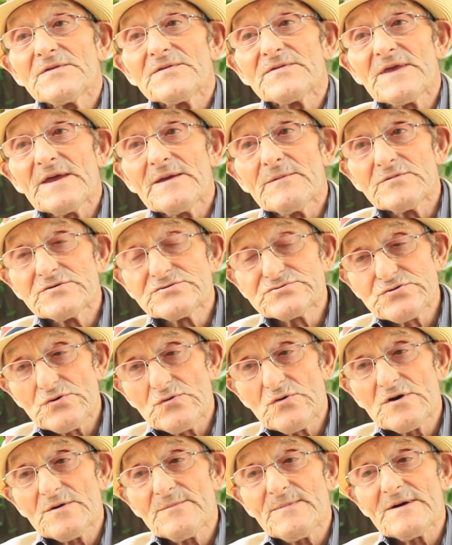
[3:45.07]
they would
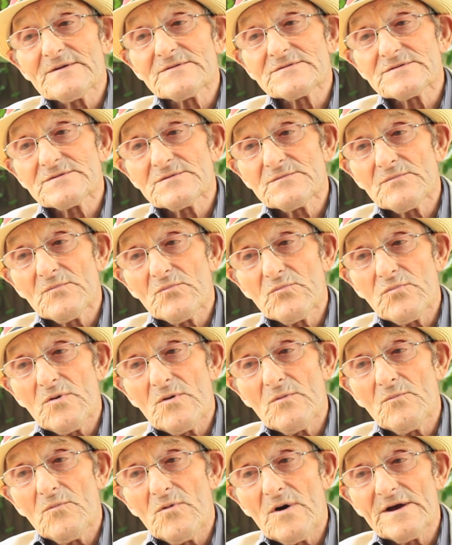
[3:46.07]
talk about
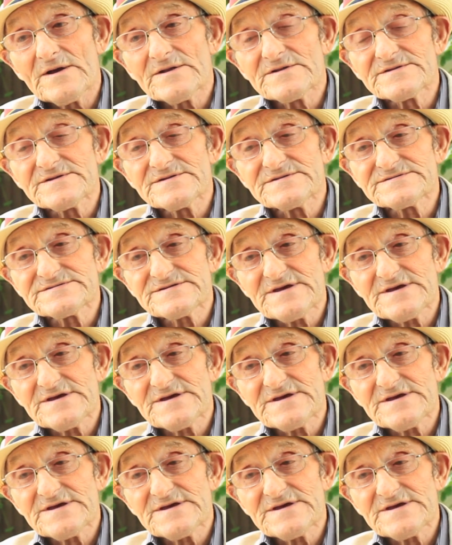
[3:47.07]
Wilde and